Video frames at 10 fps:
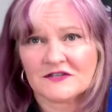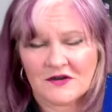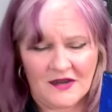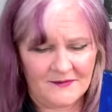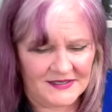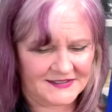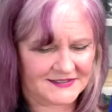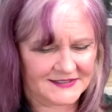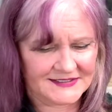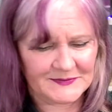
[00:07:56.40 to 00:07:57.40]
time and it's an
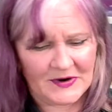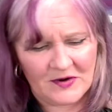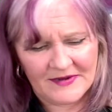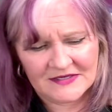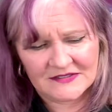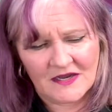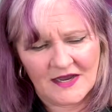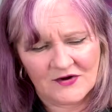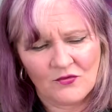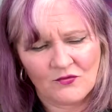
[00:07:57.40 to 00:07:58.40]
experiment, I
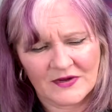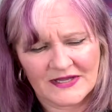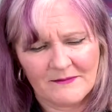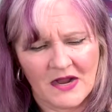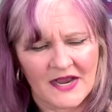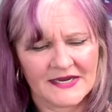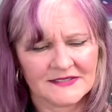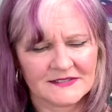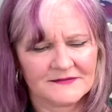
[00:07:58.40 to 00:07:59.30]
don't really mind.